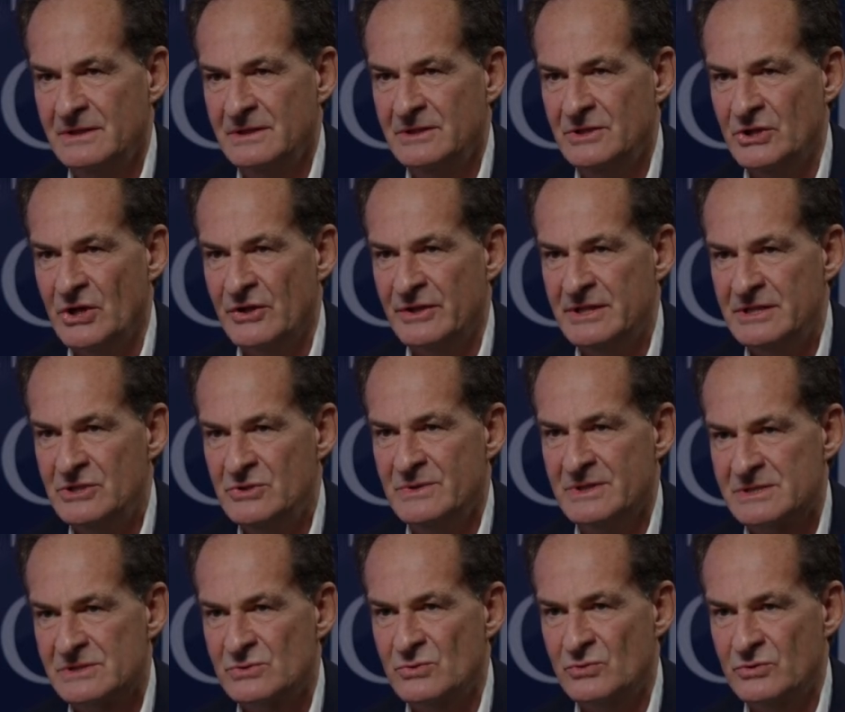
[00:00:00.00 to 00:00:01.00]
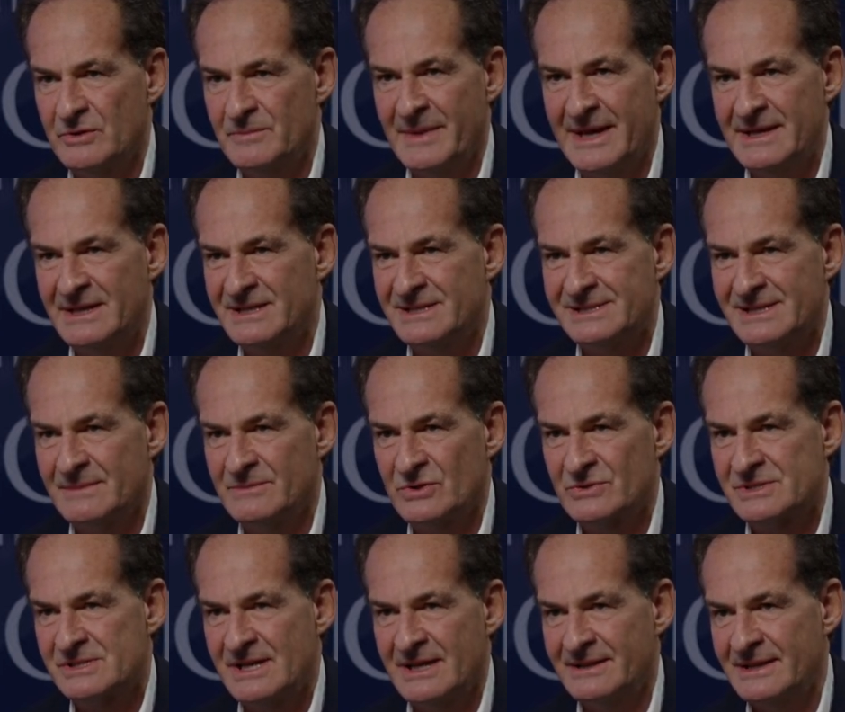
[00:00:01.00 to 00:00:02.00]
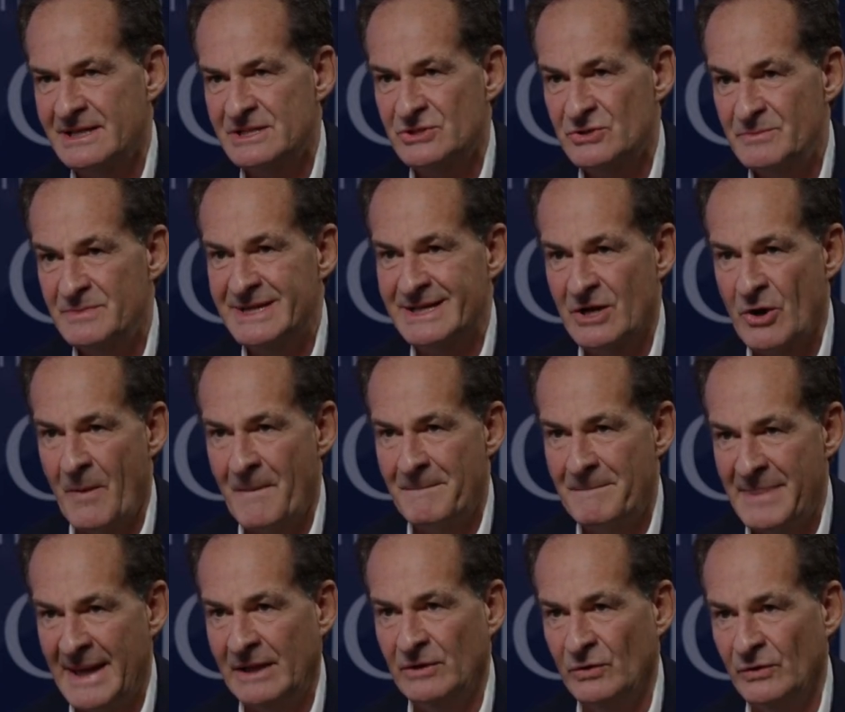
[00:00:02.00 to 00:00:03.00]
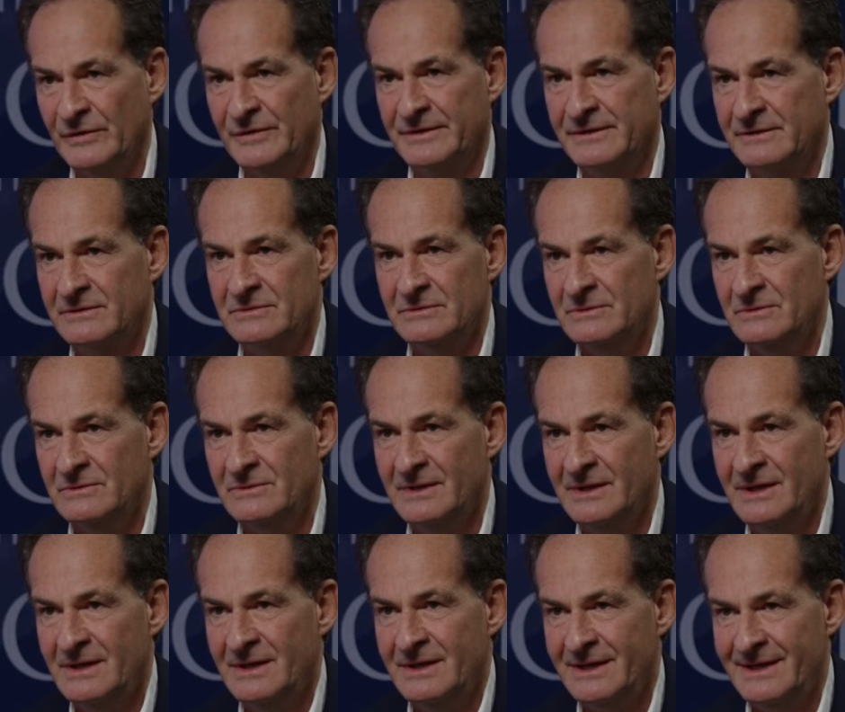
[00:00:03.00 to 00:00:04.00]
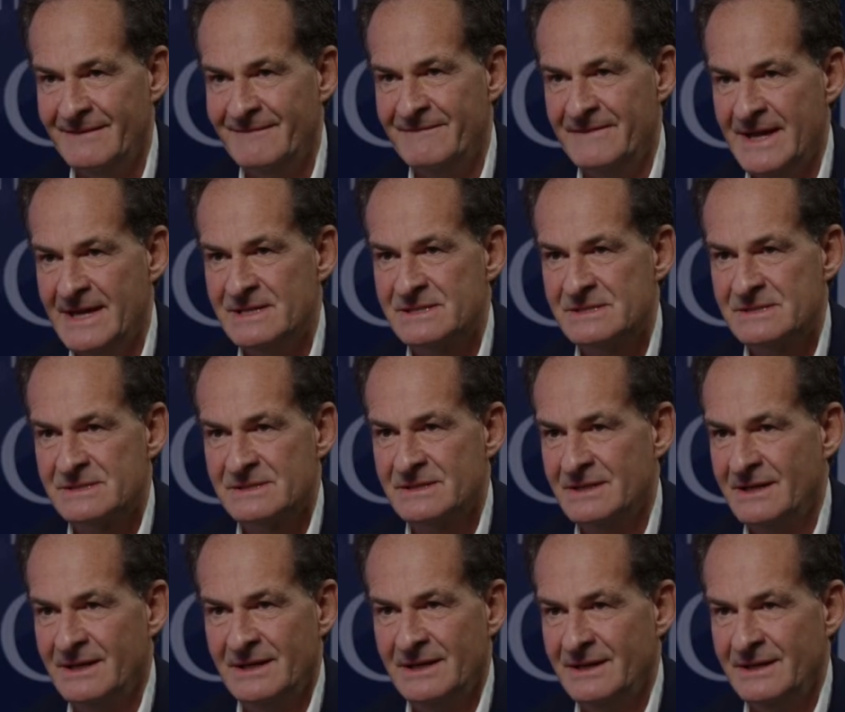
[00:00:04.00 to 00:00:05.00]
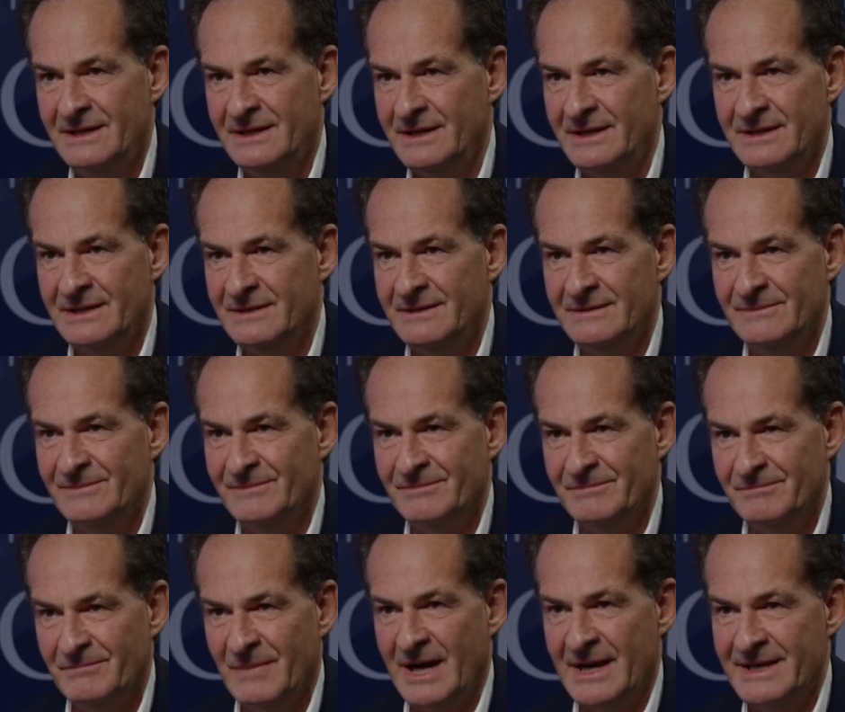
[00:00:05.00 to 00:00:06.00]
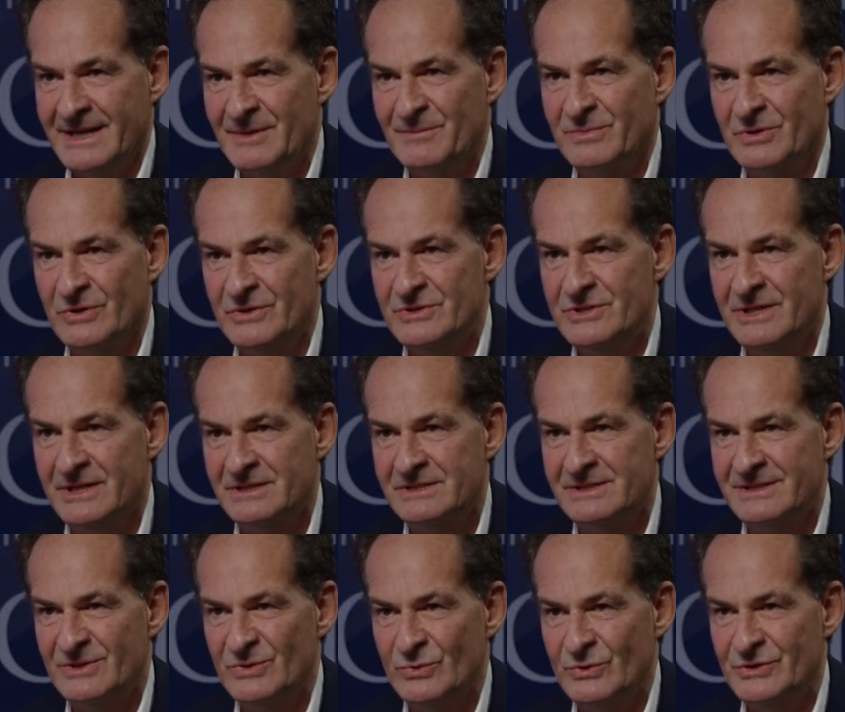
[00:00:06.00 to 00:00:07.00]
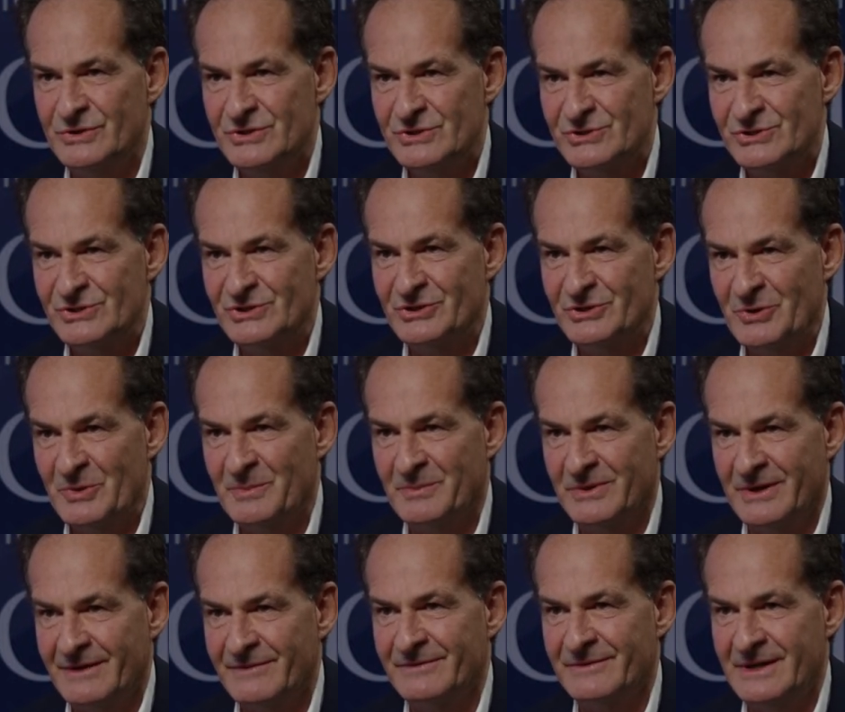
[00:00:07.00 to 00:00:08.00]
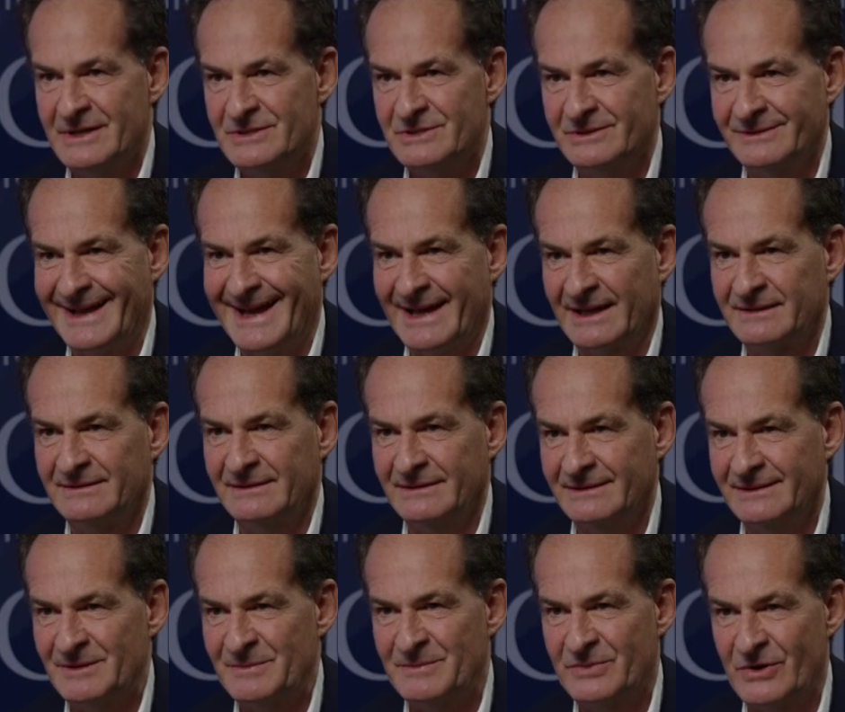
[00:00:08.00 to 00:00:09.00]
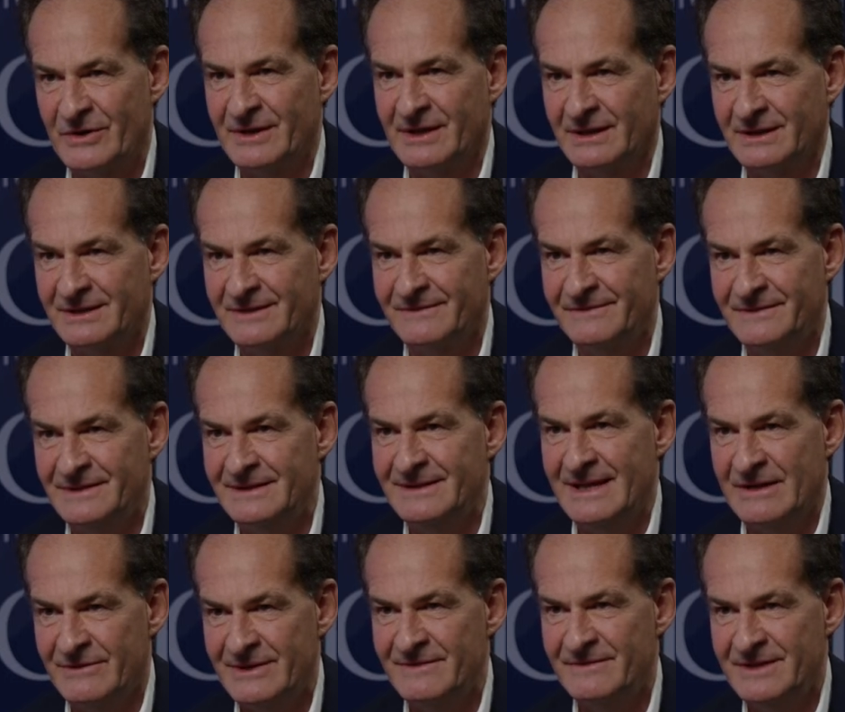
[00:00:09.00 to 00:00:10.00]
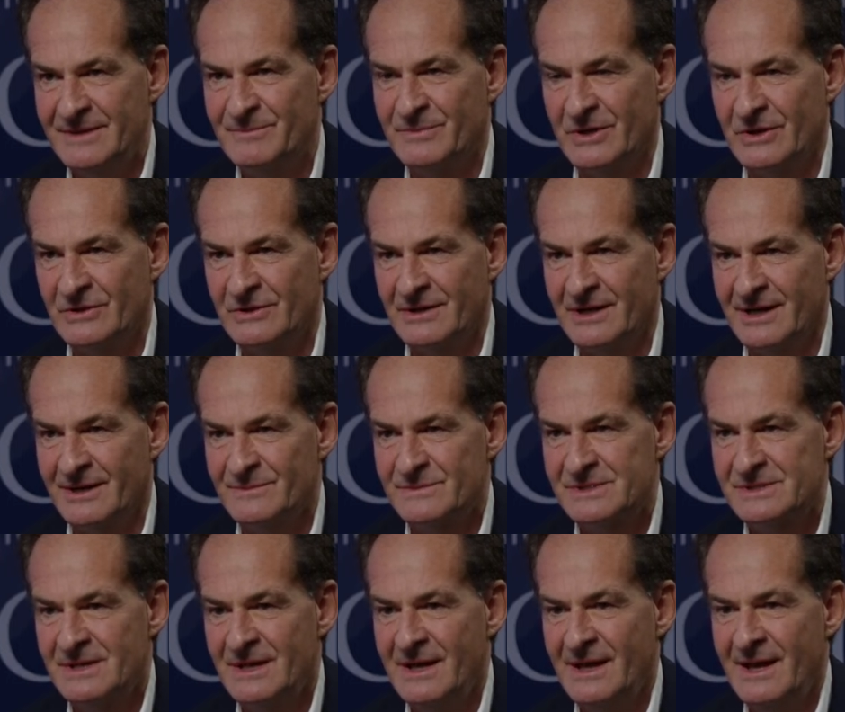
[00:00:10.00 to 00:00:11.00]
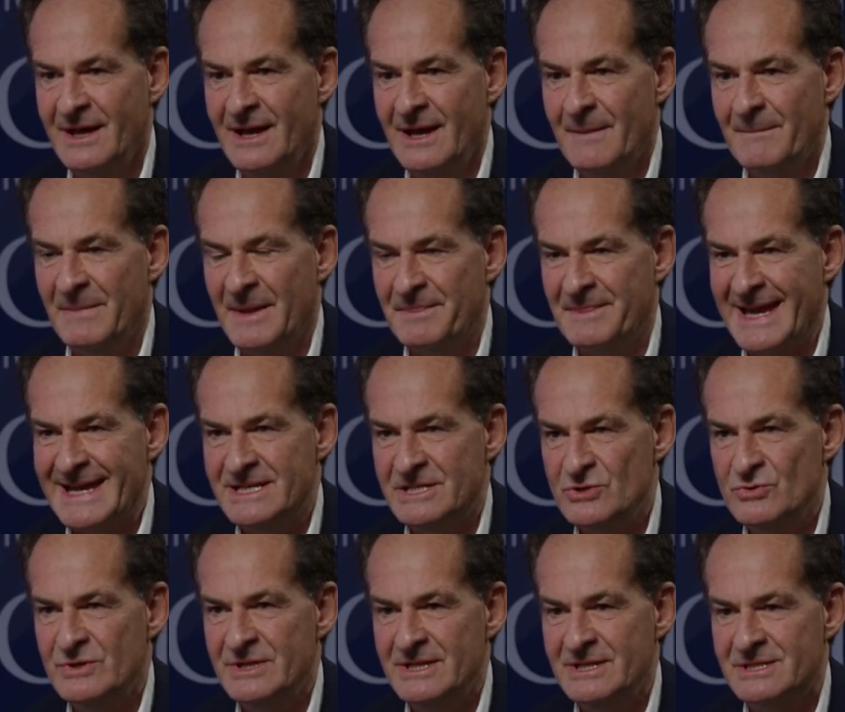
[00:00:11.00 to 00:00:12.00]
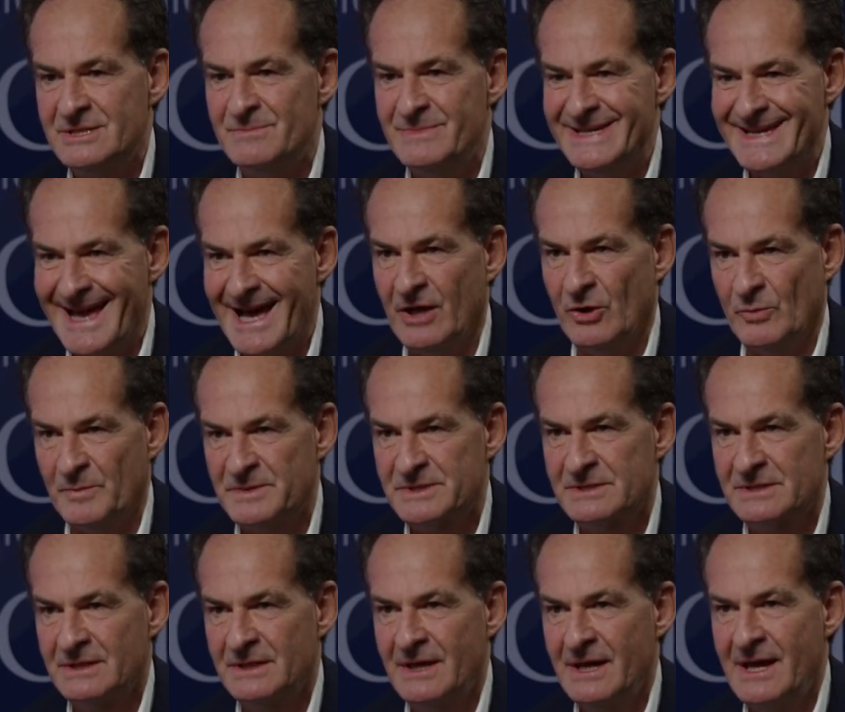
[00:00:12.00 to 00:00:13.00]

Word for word: You know, the US automakers, I'm not saying they should be compelled to invest in mining projects in order to secure preferential access to product to feed their EV programs, but they do need to be helped.